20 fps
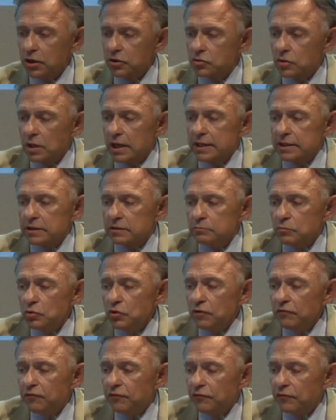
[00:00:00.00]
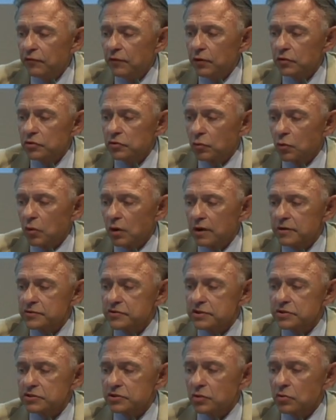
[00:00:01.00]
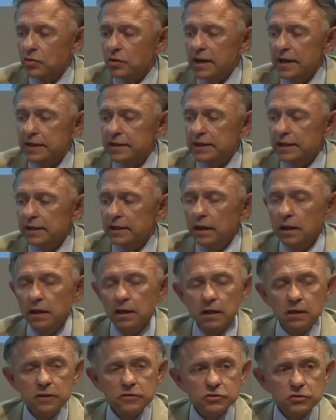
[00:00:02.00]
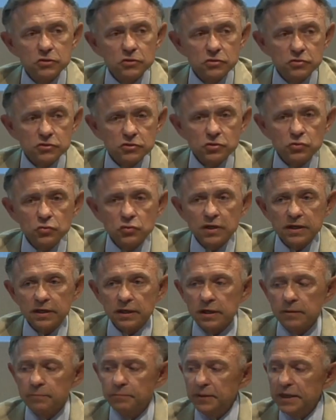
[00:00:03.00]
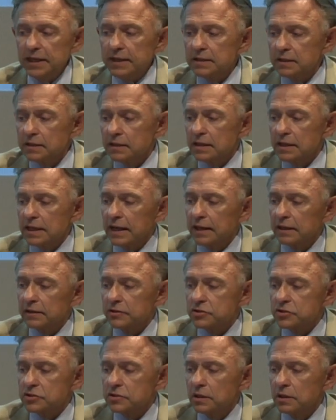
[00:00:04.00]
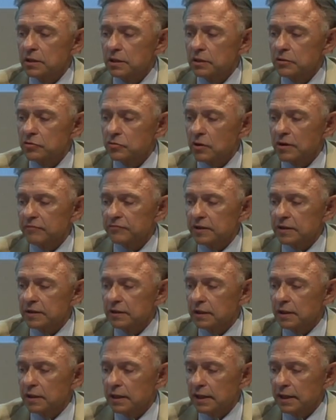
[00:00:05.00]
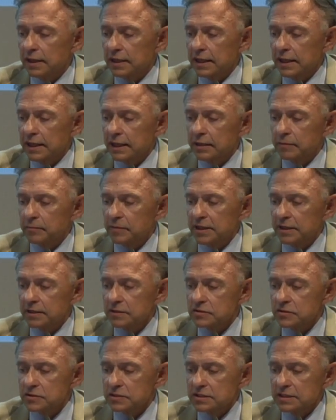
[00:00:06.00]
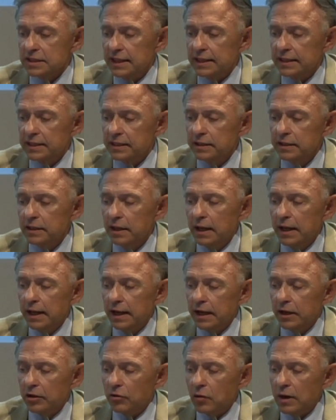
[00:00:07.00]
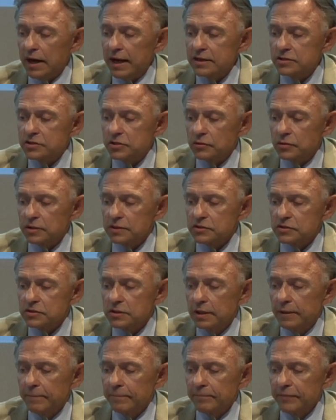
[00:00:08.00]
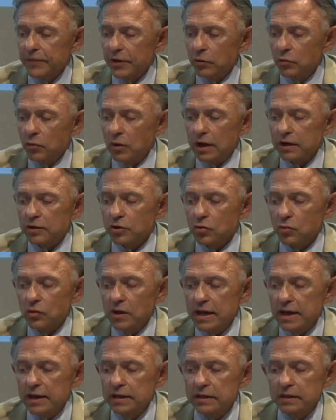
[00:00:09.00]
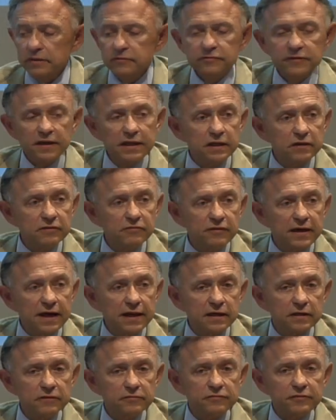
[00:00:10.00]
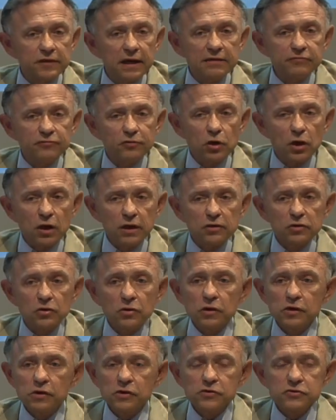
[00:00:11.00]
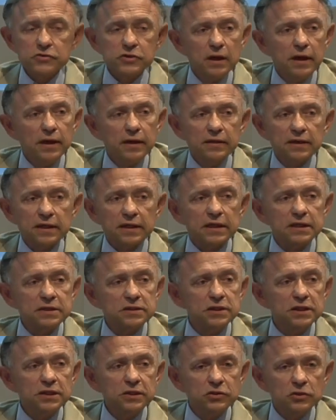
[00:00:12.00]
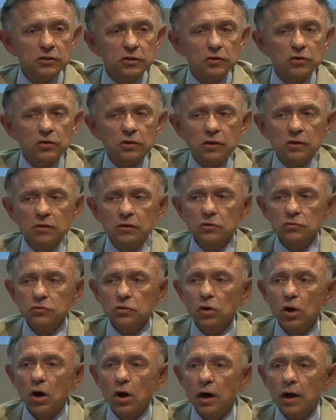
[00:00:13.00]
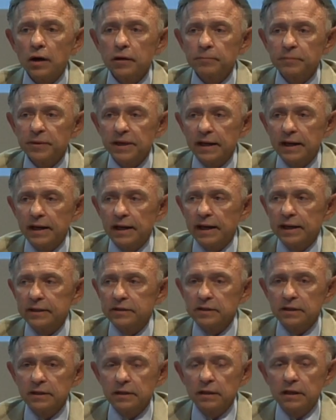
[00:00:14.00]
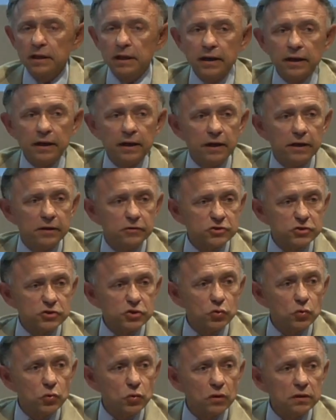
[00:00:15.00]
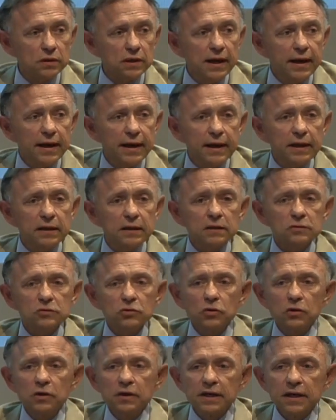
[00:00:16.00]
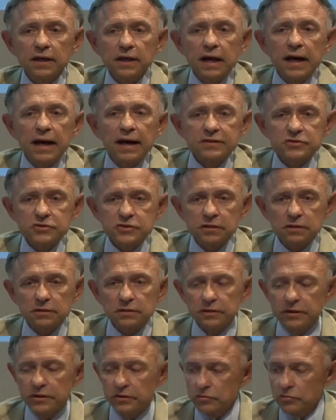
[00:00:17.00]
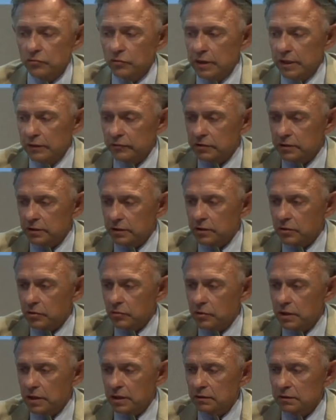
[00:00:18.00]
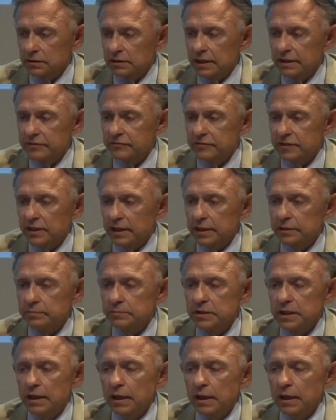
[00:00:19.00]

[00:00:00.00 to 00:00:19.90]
trying to move towards is creating students who can compete in a knowledge driven uh, economy and society and graduates who are creative, innovative, lifelong learners that continue to learn long beyond uh, school and are learning constantly throughout their career and lifetime.